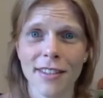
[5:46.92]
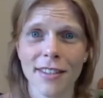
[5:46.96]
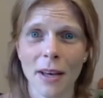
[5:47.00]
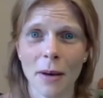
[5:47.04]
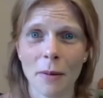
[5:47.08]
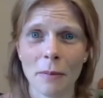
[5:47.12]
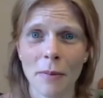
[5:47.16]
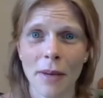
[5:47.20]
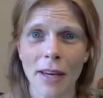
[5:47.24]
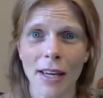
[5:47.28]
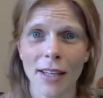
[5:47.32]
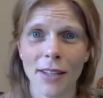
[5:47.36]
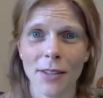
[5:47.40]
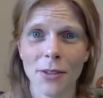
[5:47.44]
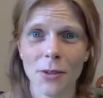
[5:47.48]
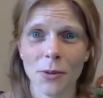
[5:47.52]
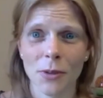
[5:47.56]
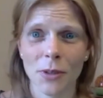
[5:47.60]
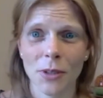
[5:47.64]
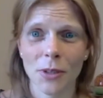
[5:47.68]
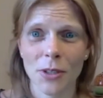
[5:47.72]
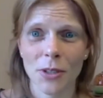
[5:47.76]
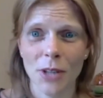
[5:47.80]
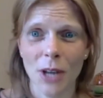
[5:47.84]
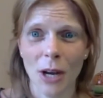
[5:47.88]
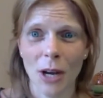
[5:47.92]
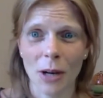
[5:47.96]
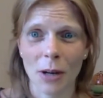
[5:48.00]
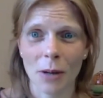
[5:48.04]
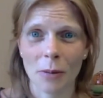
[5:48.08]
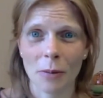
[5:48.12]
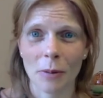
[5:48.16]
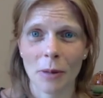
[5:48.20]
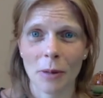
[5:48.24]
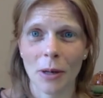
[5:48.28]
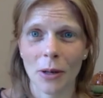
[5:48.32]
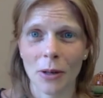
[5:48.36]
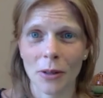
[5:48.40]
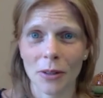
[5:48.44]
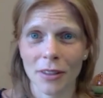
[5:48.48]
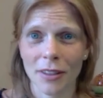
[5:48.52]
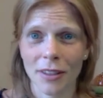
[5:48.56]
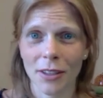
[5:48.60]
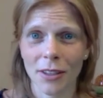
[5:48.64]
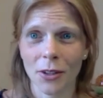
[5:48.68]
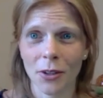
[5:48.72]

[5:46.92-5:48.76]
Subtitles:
that makes when you talk about,